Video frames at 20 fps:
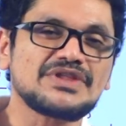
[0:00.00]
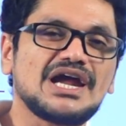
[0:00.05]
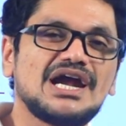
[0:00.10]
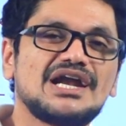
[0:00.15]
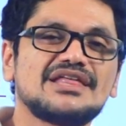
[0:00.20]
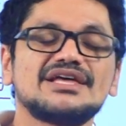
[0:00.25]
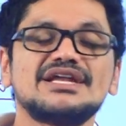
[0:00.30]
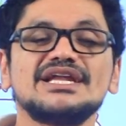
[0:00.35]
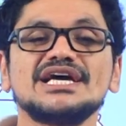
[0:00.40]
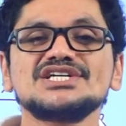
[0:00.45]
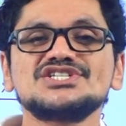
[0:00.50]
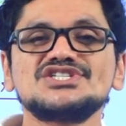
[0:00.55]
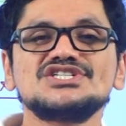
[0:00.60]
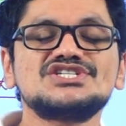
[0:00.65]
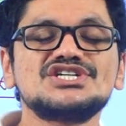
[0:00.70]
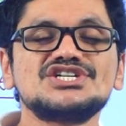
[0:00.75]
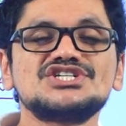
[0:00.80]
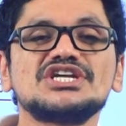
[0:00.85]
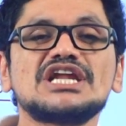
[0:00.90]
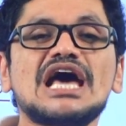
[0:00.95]
And in the next
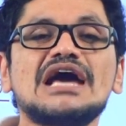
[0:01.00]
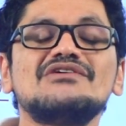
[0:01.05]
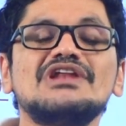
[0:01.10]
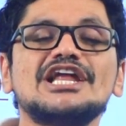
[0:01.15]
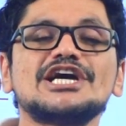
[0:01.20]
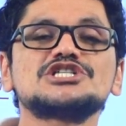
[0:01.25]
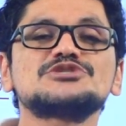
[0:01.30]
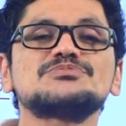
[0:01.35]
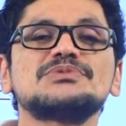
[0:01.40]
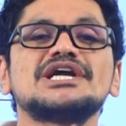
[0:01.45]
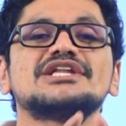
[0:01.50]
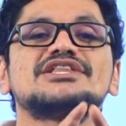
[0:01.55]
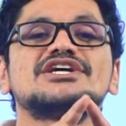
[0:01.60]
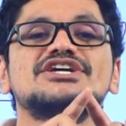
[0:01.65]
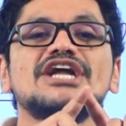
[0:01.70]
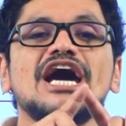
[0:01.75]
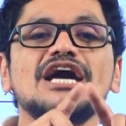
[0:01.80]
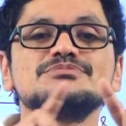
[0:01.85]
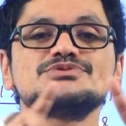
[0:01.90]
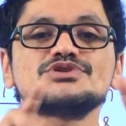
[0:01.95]
session, I will explain the
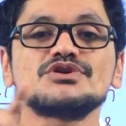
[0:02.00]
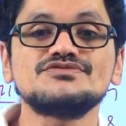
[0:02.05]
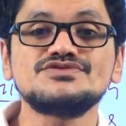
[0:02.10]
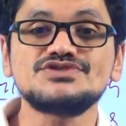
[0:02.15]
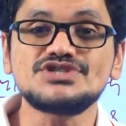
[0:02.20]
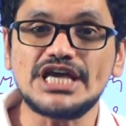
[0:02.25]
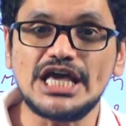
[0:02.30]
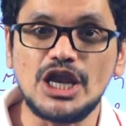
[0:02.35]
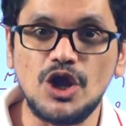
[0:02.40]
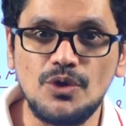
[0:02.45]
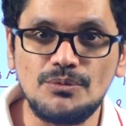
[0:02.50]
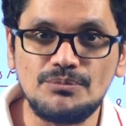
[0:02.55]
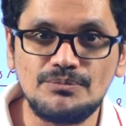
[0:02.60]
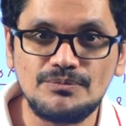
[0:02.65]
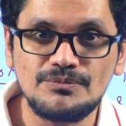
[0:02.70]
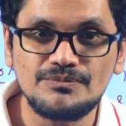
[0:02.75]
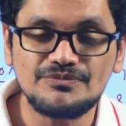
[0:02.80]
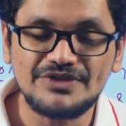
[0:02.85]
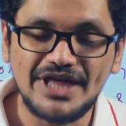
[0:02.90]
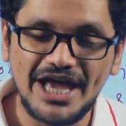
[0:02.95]
types of coelom.
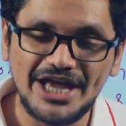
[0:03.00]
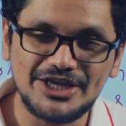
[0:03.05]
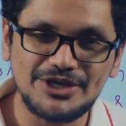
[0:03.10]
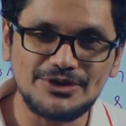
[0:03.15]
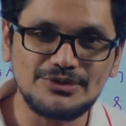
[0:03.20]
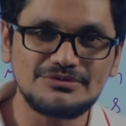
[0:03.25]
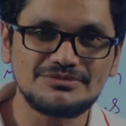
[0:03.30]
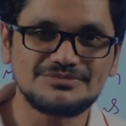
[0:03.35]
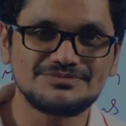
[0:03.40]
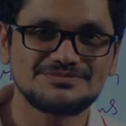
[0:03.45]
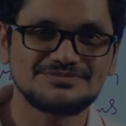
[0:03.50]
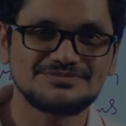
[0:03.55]
Thank you.